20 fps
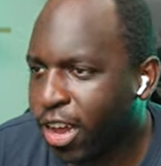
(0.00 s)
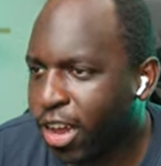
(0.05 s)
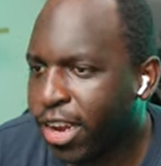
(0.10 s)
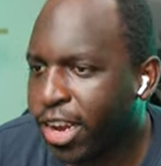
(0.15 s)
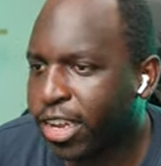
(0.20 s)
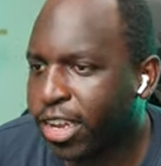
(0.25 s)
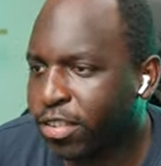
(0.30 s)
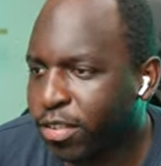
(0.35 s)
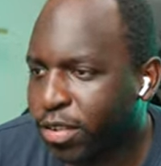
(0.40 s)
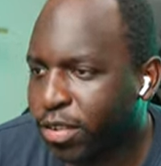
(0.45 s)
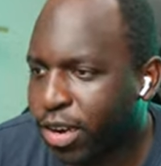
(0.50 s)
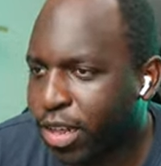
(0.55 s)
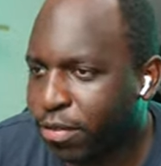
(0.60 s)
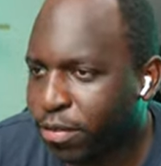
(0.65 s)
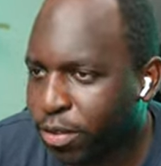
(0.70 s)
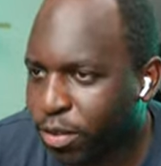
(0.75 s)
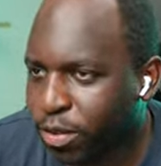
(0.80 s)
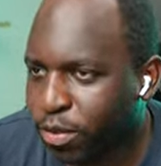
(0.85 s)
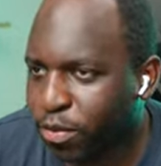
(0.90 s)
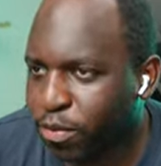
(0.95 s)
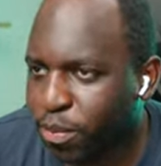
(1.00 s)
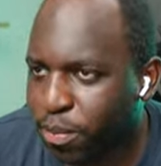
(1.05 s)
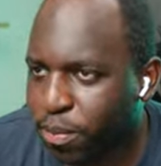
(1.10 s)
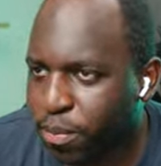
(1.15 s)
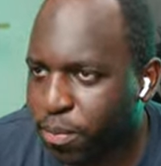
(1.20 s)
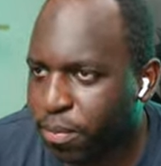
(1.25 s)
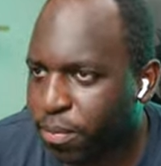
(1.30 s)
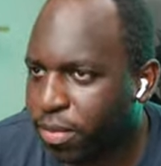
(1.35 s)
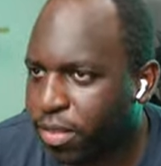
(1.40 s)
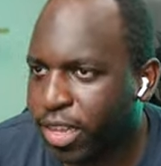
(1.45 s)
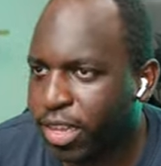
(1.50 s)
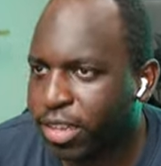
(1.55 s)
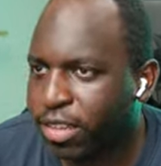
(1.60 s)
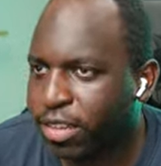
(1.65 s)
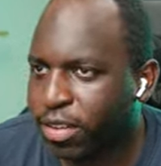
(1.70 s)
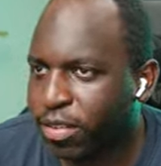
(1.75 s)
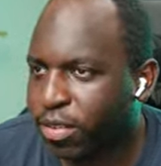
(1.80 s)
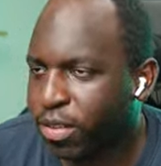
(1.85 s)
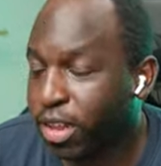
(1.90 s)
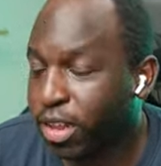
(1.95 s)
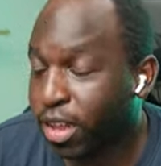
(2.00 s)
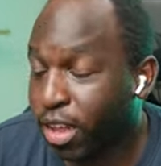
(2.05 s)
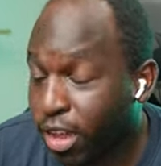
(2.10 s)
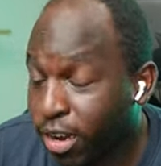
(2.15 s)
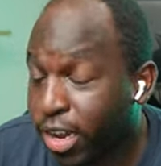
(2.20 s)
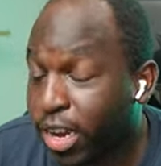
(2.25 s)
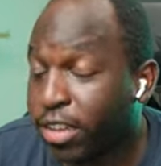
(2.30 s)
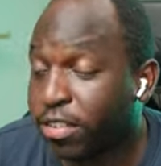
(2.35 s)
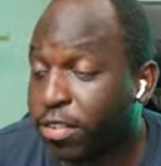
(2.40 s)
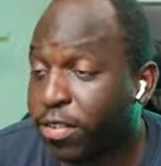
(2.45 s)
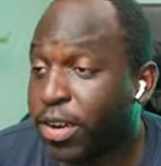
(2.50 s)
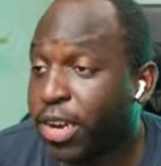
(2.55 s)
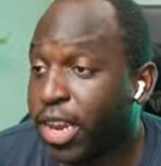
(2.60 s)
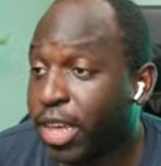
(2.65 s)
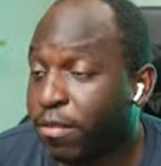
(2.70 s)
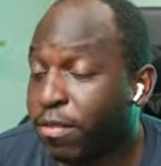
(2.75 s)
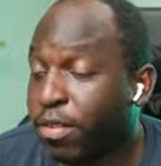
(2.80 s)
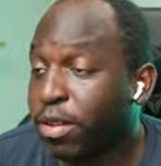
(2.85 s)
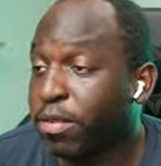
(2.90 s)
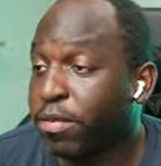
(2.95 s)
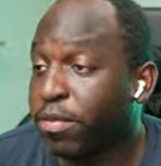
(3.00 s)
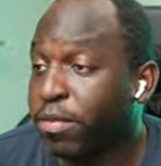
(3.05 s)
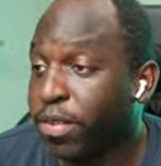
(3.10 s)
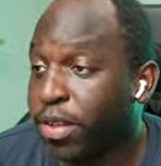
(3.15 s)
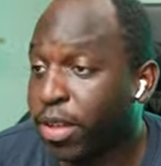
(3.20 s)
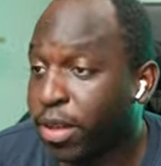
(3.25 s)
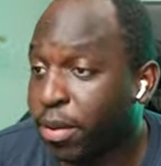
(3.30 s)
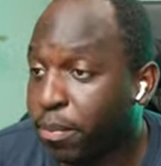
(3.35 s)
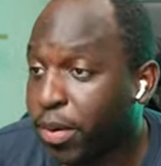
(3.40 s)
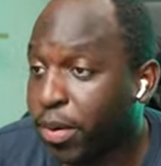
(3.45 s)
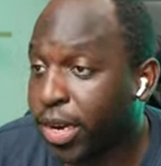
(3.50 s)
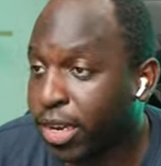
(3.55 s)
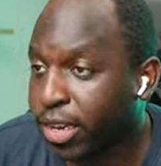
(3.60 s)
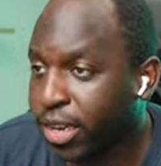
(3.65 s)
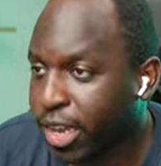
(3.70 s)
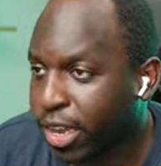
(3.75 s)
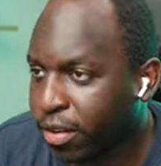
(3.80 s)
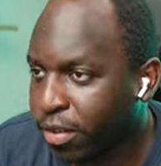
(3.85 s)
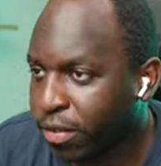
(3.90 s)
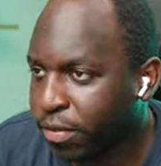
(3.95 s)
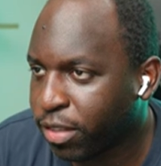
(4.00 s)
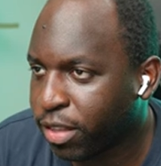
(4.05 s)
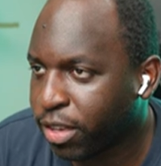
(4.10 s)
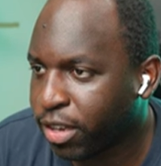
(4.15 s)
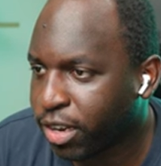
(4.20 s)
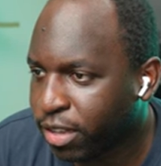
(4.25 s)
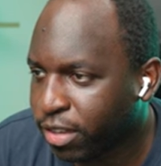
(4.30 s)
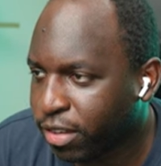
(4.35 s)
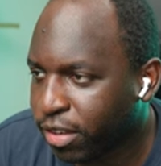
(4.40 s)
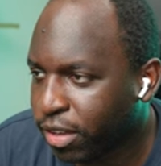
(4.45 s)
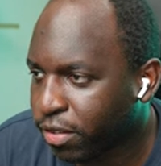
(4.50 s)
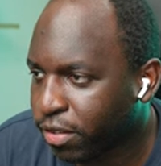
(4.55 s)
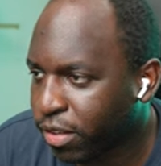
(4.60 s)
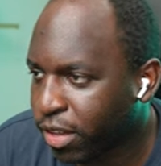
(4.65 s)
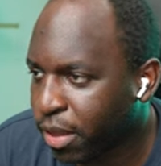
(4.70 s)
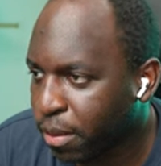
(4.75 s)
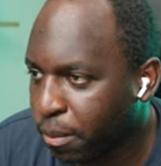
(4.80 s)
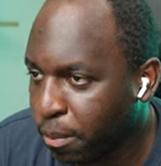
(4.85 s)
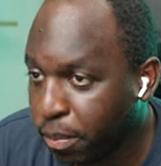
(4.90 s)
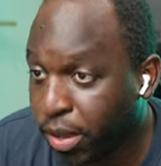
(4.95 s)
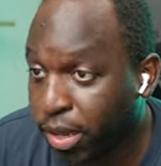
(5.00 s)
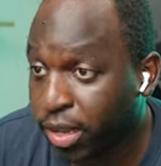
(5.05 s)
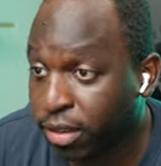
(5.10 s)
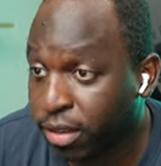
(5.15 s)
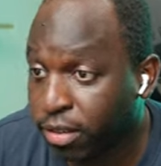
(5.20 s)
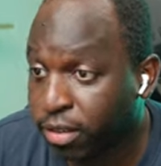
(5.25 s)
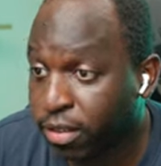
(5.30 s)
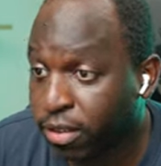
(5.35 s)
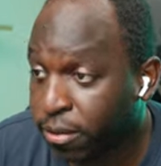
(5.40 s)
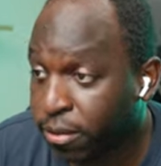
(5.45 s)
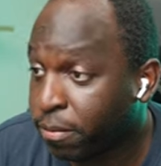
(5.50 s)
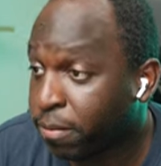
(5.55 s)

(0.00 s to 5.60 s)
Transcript: unnecessary levels of details, unnecessary level of breakdown of the details here. But